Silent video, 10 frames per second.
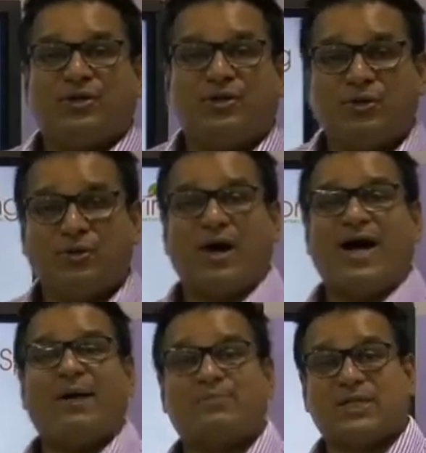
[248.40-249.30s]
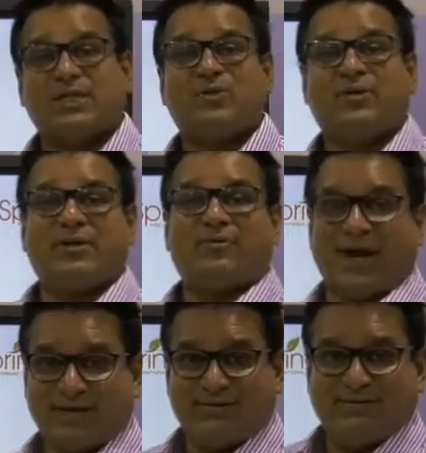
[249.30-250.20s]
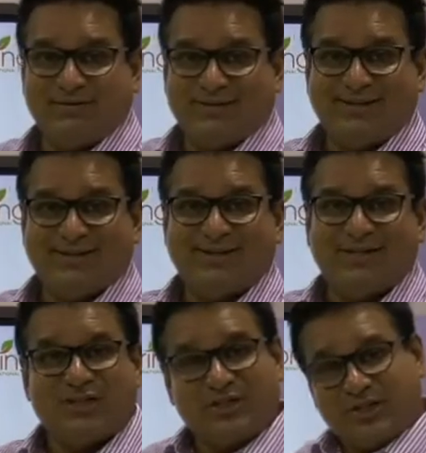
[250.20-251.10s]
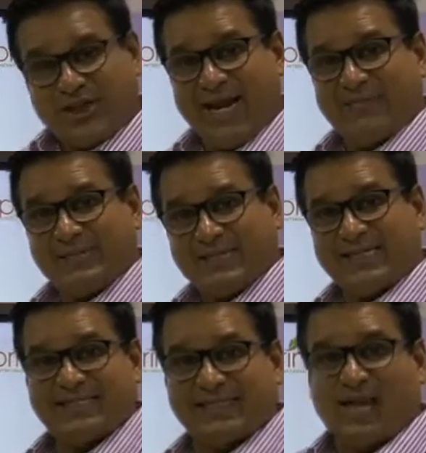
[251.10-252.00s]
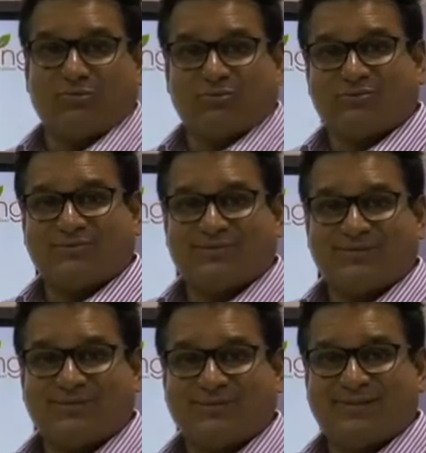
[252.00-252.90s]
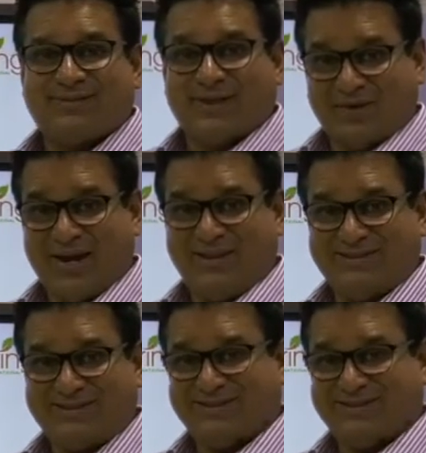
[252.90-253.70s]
you are absolutely right. James is the noun. Okay?